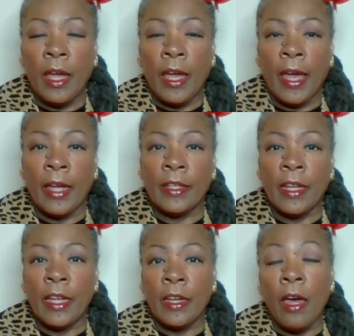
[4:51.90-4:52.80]
and
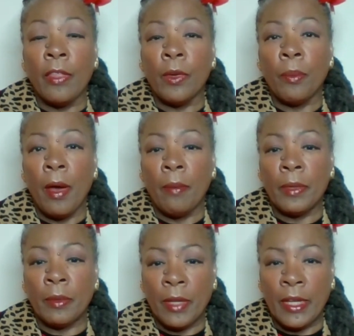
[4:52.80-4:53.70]
in other
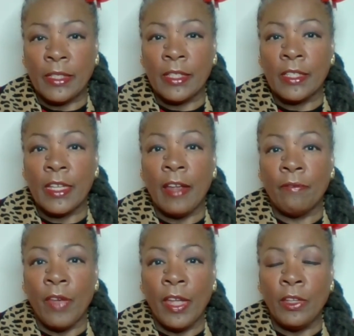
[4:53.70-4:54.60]
public places and
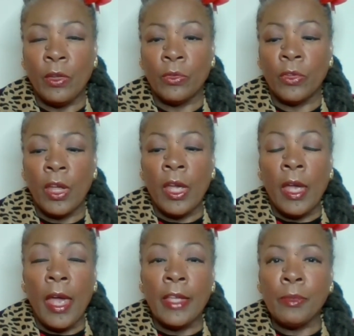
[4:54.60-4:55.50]
venues
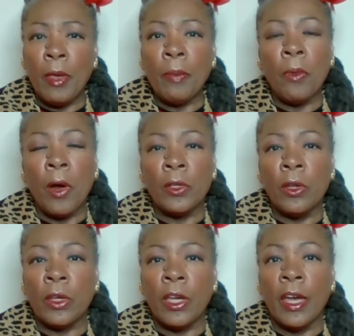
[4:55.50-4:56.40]
as people are
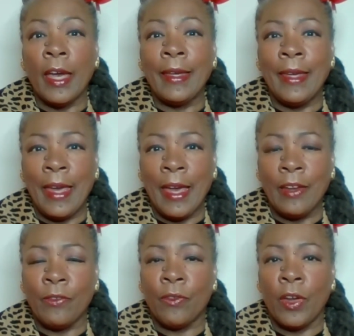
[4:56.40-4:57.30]
looking
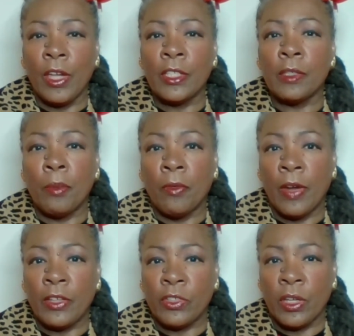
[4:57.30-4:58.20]
again for
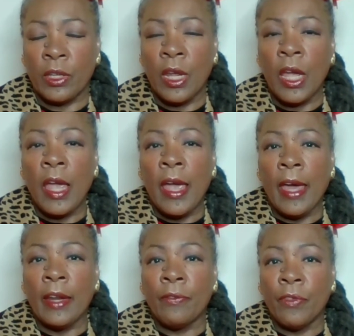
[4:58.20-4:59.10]
inspiration
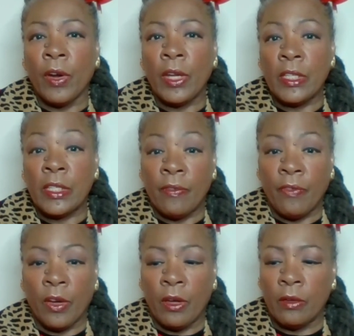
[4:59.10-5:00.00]
at a very
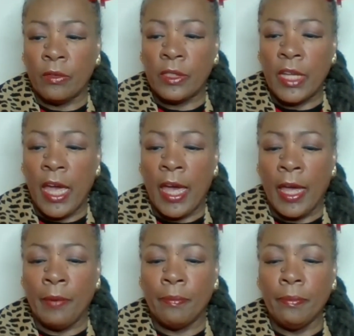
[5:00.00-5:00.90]
difficult
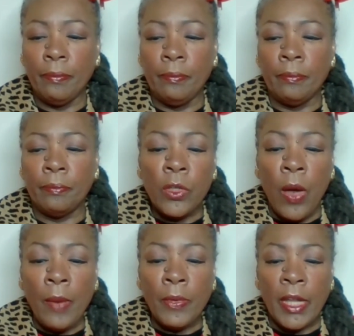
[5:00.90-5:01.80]
time. So
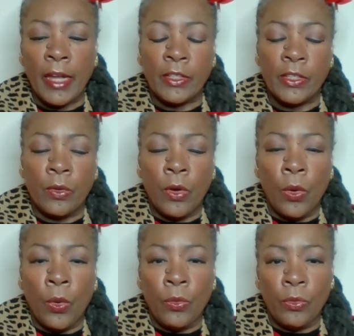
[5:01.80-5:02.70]
I would like to
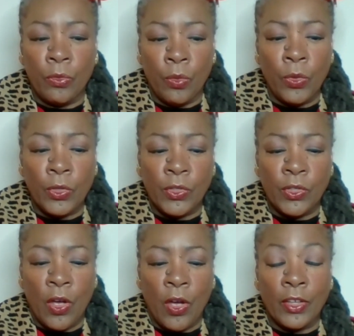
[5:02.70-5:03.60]
go through the
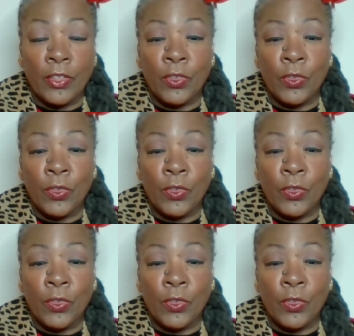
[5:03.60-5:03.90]
song. It's